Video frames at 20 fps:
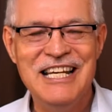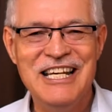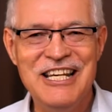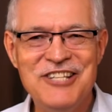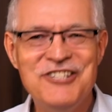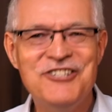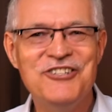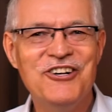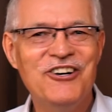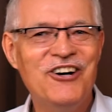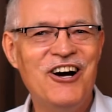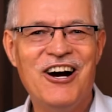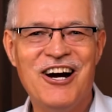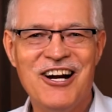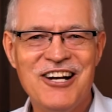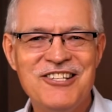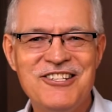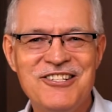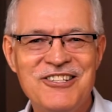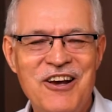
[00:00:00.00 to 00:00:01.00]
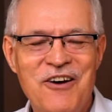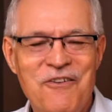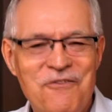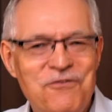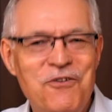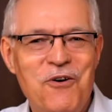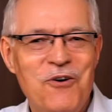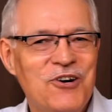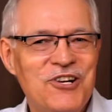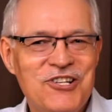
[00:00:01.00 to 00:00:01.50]
Is your heart
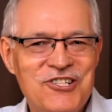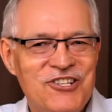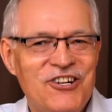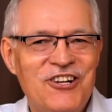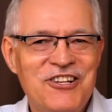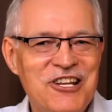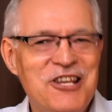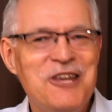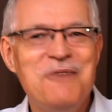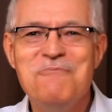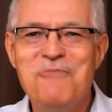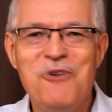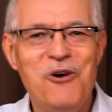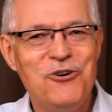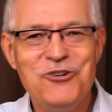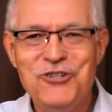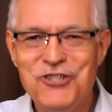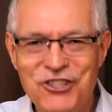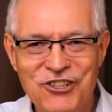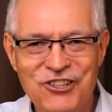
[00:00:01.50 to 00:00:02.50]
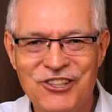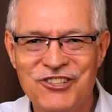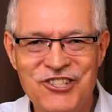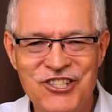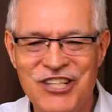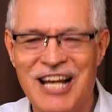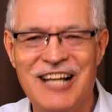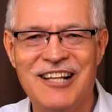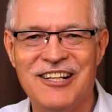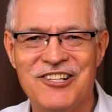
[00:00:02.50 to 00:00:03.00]
focused on the emotional
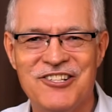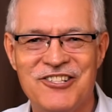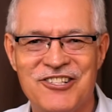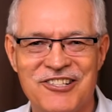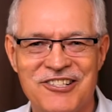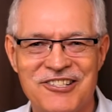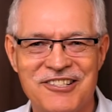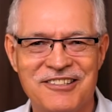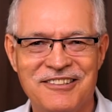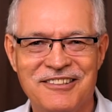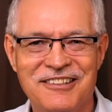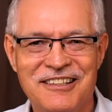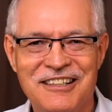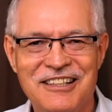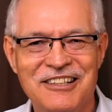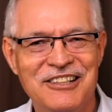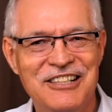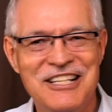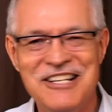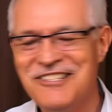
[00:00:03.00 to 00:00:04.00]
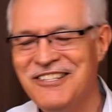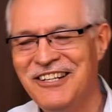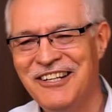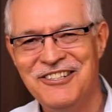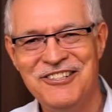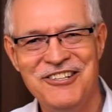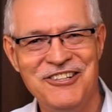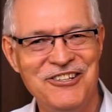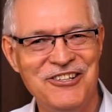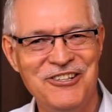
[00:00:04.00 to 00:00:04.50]
challenges?
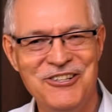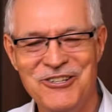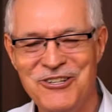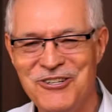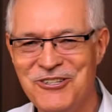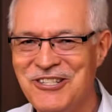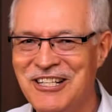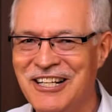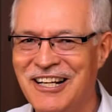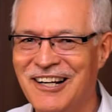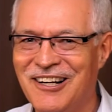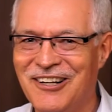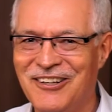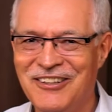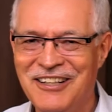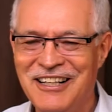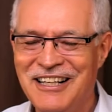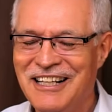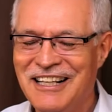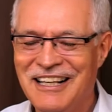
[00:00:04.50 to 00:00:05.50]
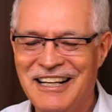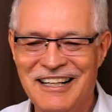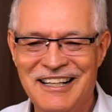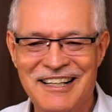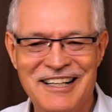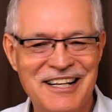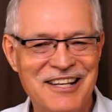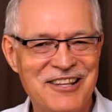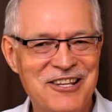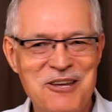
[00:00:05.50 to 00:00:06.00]
Listening to the news now,
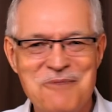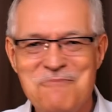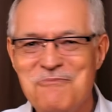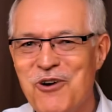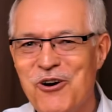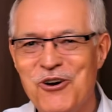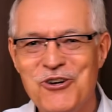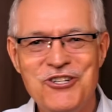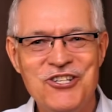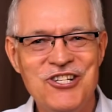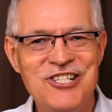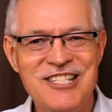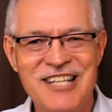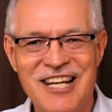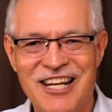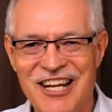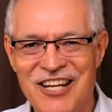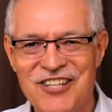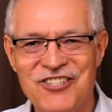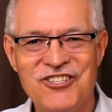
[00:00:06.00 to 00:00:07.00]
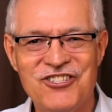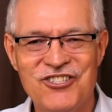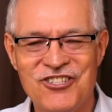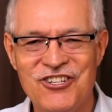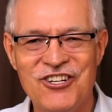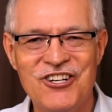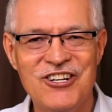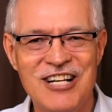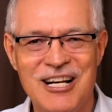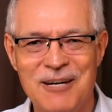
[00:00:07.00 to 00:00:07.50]
the emotions that get
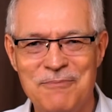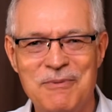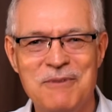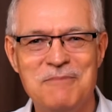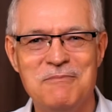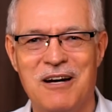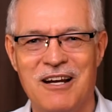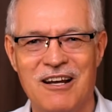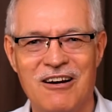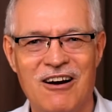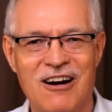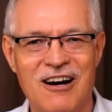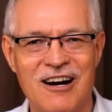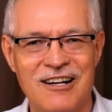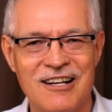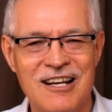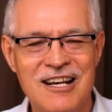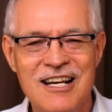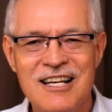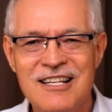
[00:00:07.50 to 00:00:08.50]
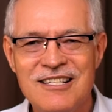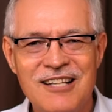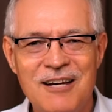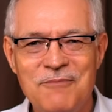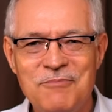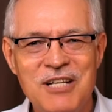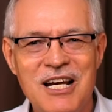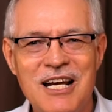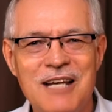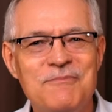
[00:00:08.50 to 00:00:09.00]
stirred up in my heart,
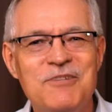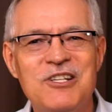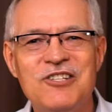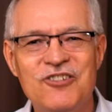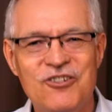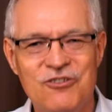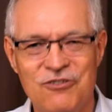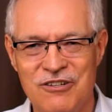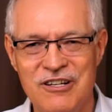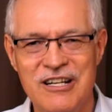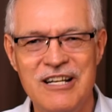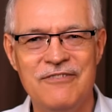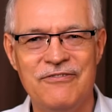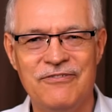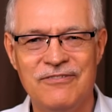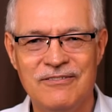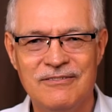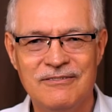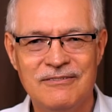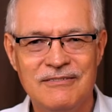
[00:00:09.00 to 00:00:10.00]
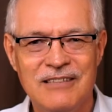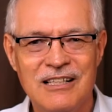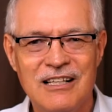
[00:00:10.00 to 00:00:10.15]
sometimes it's grief.